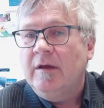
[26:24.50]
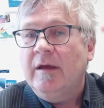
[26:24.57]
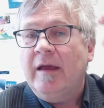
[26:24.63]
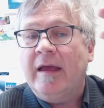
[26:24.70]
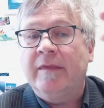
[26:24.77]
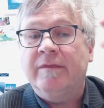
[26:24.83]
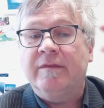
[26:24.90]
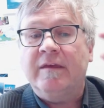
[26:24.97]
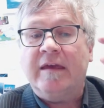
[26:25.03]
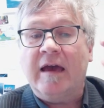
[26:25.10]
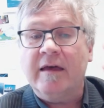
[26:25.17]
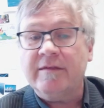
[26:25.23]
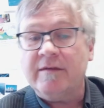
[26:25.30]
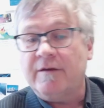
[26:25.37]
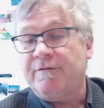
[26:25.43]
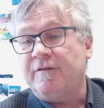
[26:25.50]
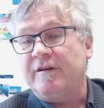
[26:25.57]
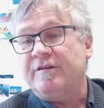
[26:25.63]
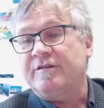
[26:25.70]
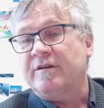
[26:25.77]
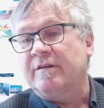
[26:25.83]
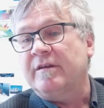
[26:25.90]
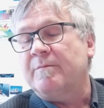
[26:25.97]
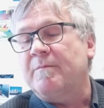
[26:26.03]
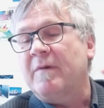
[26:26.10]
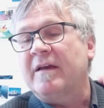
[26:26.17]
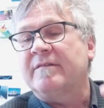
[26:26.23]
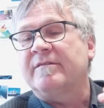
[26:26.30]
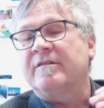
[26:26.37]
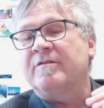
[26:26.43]
And the other feature that
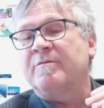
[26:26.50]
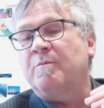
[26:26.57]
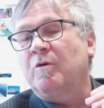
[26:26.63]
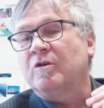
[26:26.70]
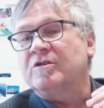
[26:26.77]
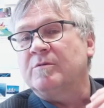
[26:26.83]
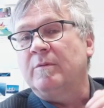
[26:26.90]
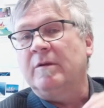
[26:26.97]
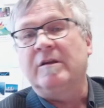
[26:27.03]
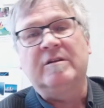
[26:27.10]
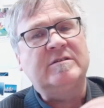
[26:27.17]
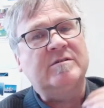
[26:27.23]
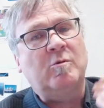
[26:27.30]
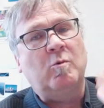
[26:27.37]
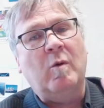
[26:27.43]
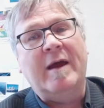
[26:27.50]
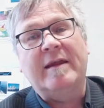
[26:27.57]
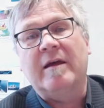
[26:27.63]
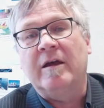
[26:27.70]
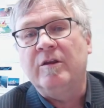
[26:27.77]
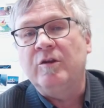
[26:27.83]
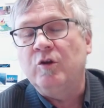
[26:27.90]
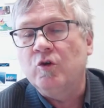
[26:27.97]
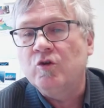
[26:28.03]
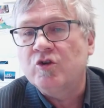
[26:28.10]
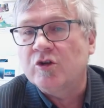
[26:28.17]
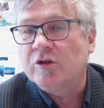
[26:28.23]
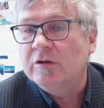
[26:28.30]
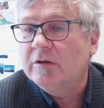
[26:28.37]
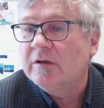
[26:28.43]
makes this possible, and it's quite
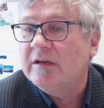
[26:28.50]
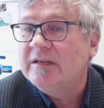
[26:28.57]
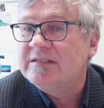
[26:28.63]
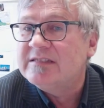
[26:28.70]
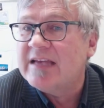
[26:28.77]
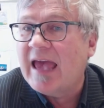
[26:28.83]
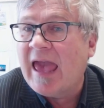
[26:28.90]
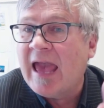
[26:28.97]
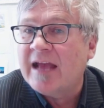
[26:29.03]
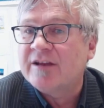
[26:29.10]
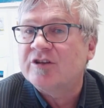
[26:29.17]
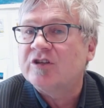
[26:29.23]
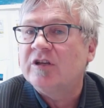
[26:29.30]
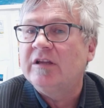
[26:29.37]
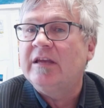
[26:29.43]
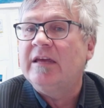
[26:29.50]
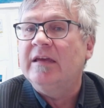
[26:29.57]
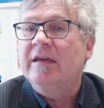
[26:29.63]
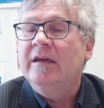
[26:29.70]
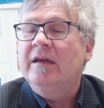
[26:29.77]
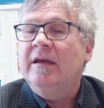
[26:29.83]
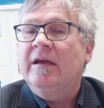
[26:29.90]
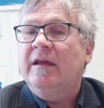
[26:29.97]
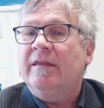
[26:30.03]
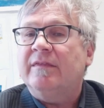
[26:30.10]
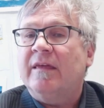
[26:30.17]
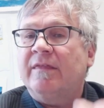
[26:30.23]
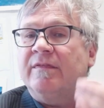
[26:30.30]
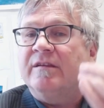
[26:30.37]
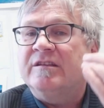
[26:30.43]
unusual, is actually
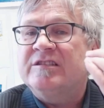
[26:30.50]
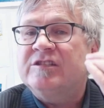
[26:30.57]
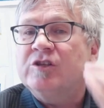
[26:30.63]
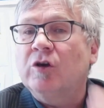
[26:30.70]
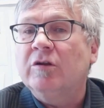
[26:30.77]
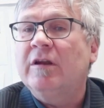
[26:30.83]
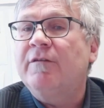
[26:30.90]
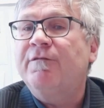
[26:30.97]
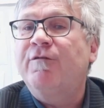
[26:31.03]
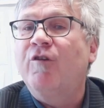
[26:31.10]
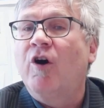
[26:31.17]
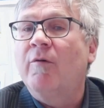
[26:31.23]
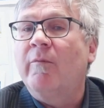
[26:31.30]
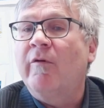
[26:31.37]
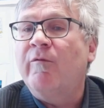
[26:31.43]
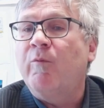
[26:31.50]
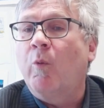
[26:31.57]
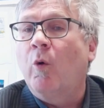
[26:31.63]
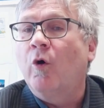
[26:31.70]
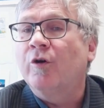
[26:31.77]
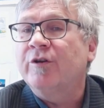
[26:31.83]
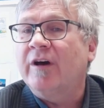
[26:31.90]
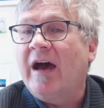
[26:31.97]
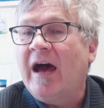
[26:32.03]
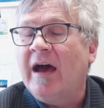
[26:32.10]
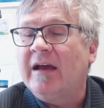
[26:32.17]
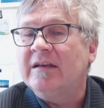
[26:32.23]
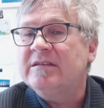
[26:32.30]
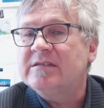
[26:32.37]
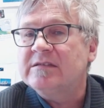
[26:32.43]
that the solid form of water
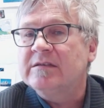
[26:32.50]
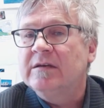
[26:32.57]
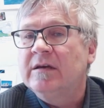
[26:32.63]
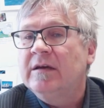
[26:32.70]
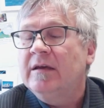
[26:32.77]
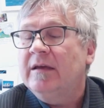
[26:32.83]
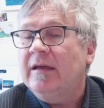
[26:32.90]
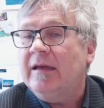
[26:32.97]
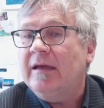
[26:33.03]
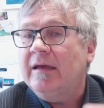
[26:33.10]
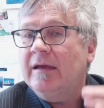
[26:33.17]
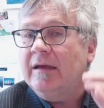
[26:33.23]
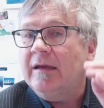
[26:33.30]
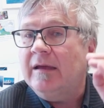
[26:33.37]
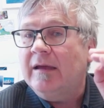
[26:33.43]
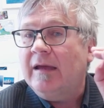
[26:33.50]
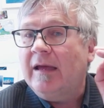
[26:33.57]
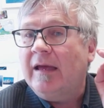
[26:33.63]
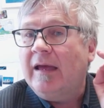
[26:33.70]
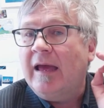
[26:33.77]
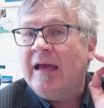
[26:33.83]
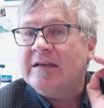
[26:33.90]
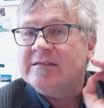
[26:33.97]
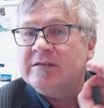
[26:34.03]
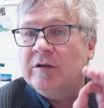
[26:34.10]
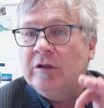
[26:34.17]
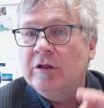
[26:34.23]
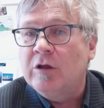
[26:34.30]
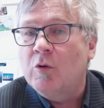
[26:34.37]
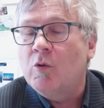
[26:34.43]
ice has a
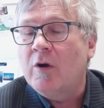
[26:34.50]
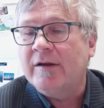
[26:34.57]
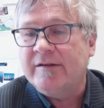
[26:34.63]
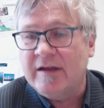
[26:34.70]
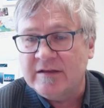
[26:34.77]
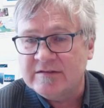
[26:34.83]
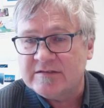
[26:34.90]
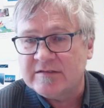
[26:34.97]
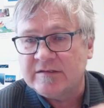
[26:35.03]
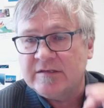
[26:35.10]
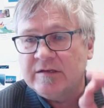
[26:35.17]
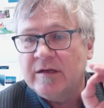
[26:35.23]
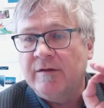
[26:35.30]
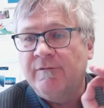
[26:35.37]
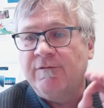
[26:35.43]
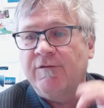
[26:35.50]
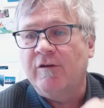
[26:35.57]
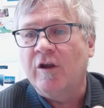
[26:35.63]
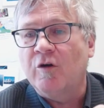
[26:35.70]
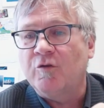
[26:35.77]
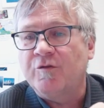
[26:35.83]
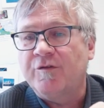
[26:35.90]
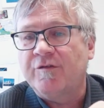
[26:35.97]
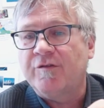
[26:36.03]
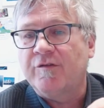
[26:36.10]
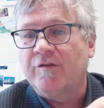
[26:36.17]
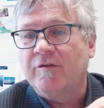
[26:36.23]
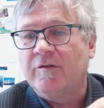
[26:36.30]
lower density and floats.